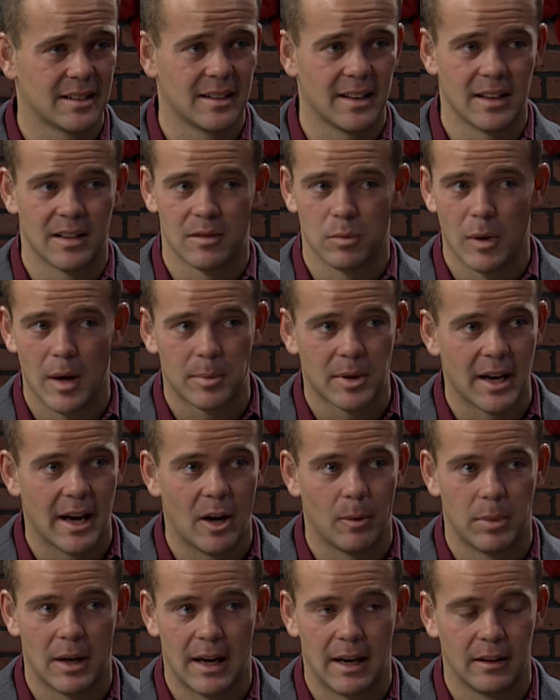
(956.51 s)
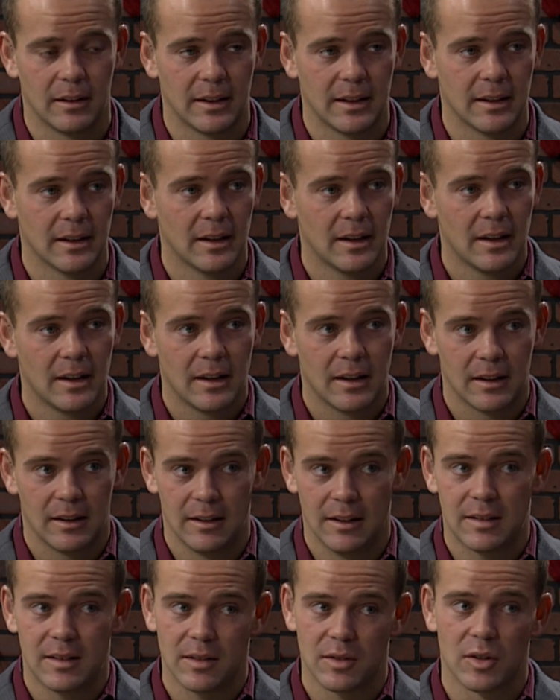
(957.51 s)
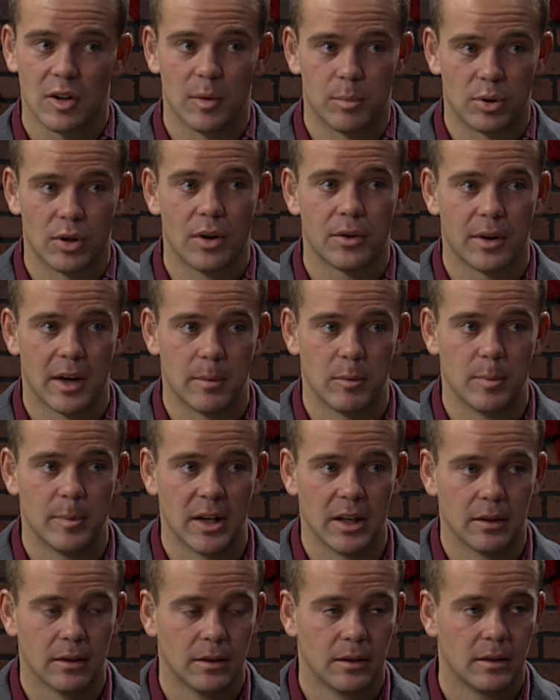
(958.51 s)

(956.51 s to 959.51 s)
They swept Cal Poly. This is a good program you beat.